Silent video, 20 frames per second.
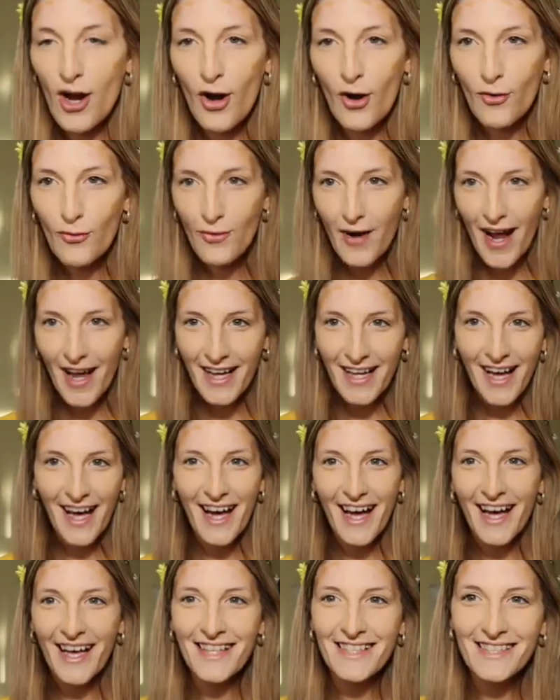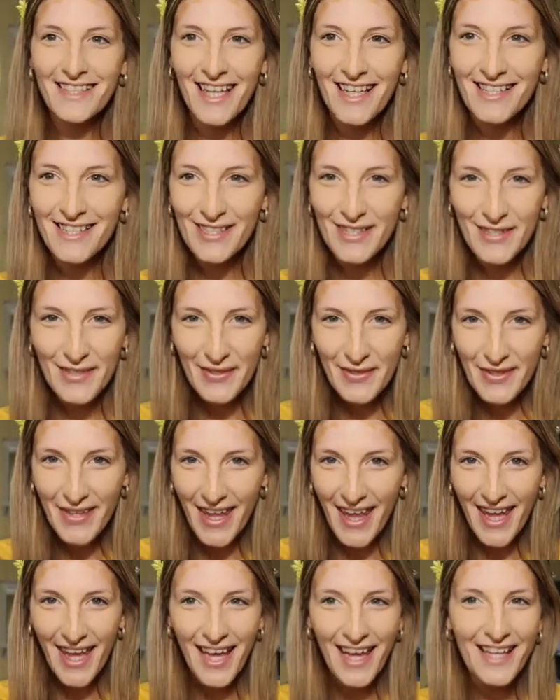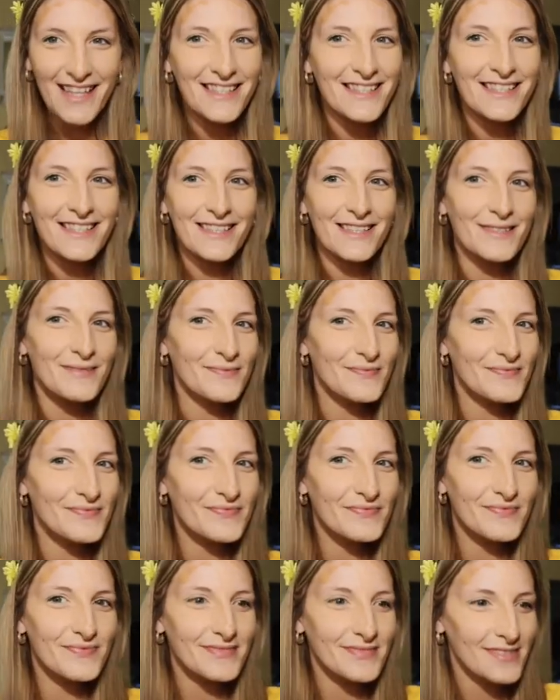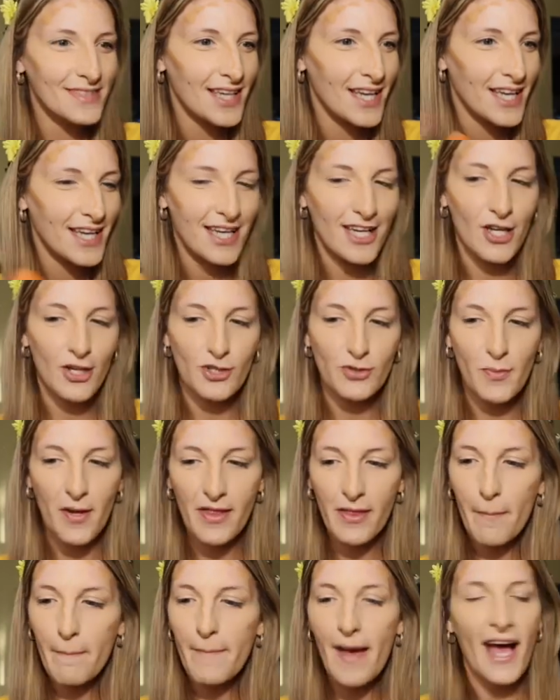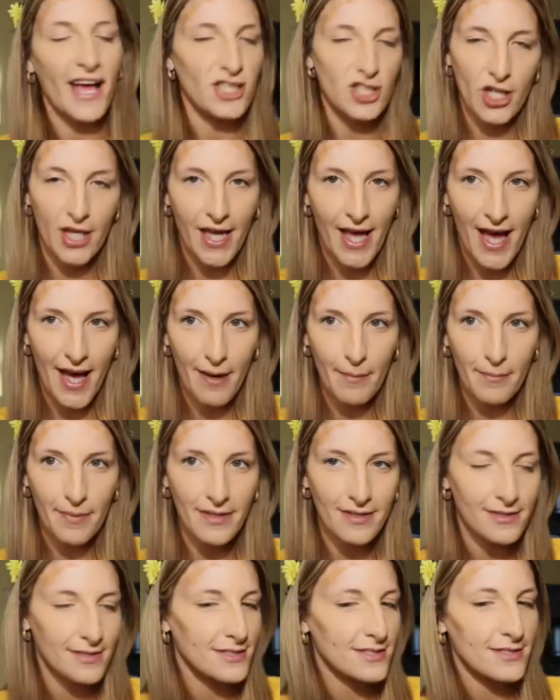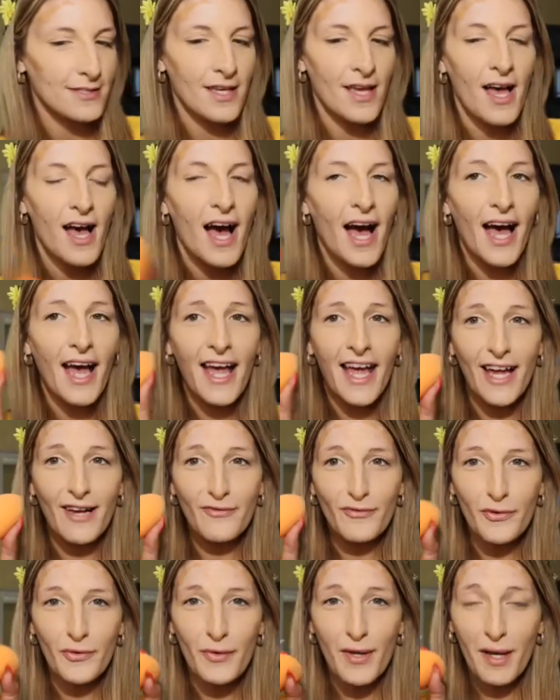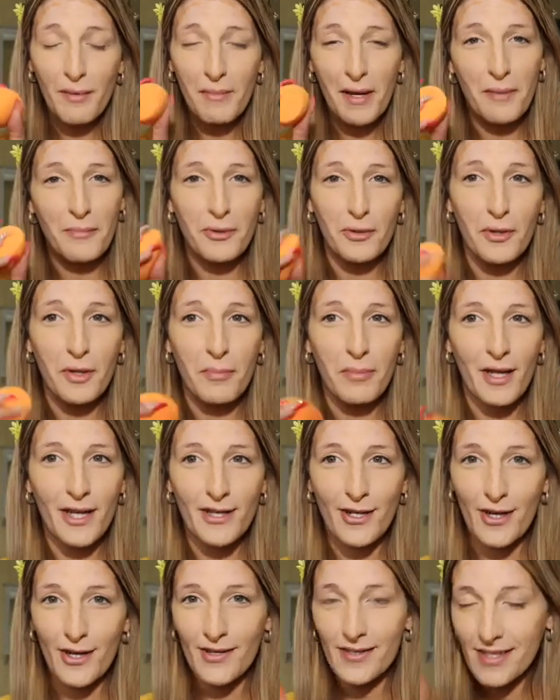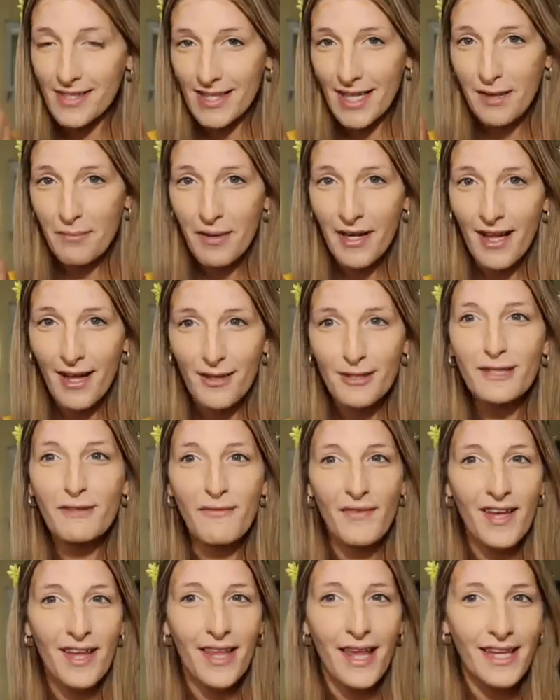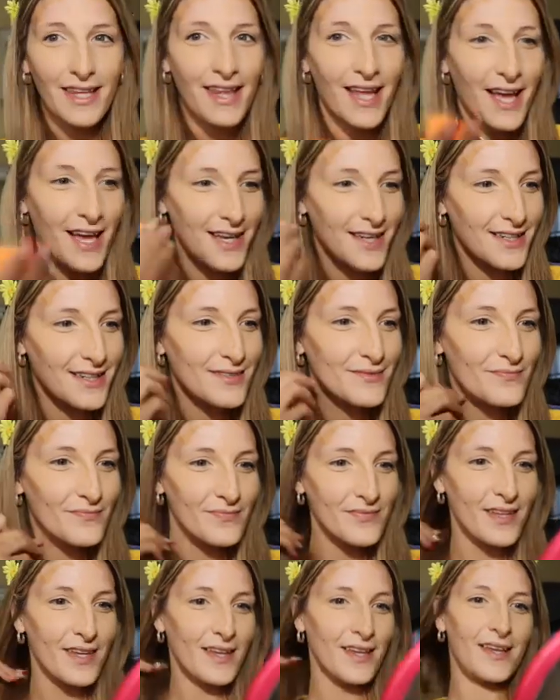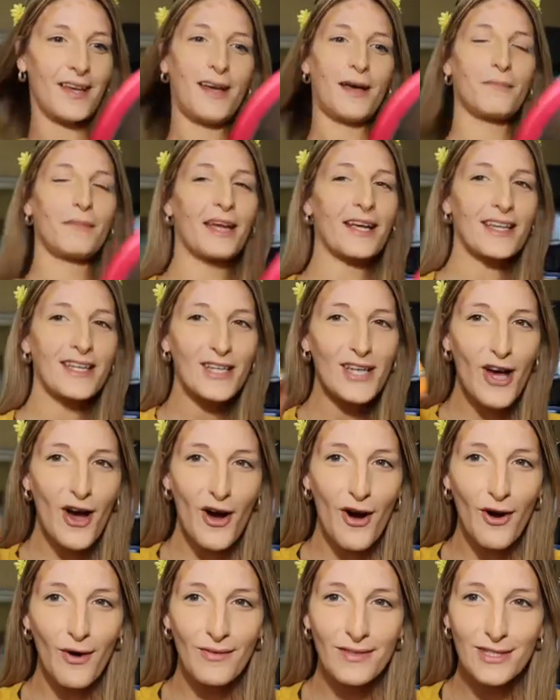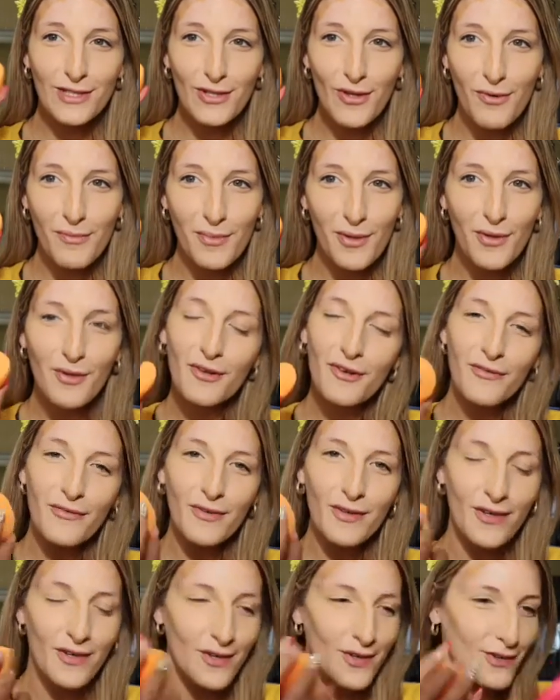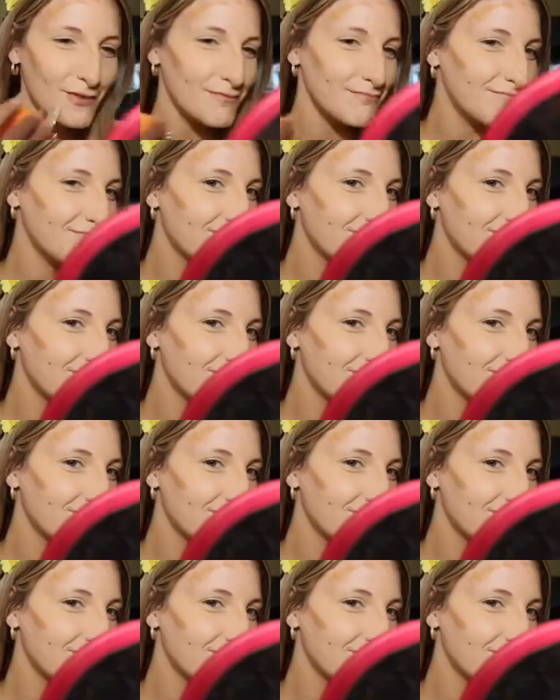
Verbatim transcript: All right, guys, let's do this. Here's where the magic happens. I hate ruining my beauty blender. Does anybody else feel like that? I'm like, no, it's so beautiful.